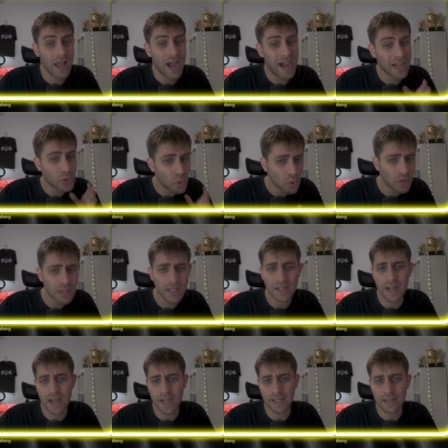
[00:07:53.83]
I took the
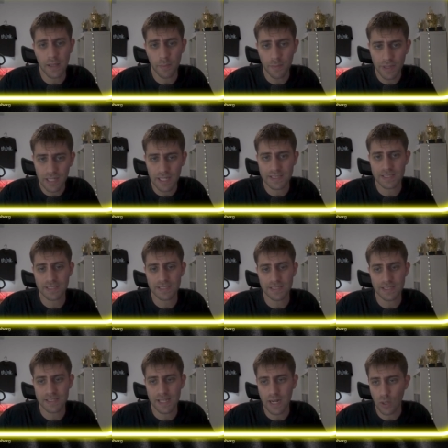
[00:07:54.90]
knight, beat
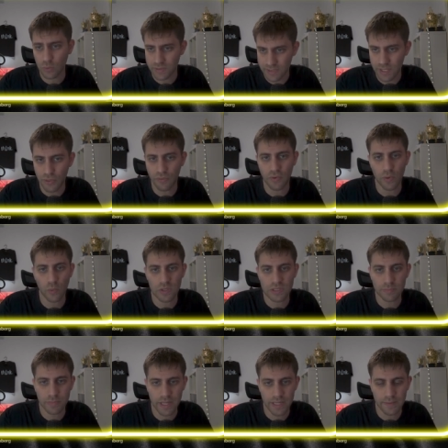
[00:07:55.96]
c6, and now c3 was
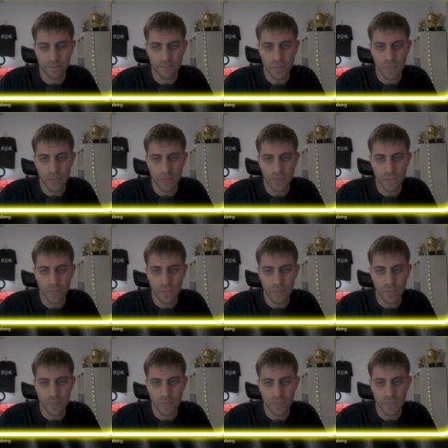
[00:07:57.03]
played.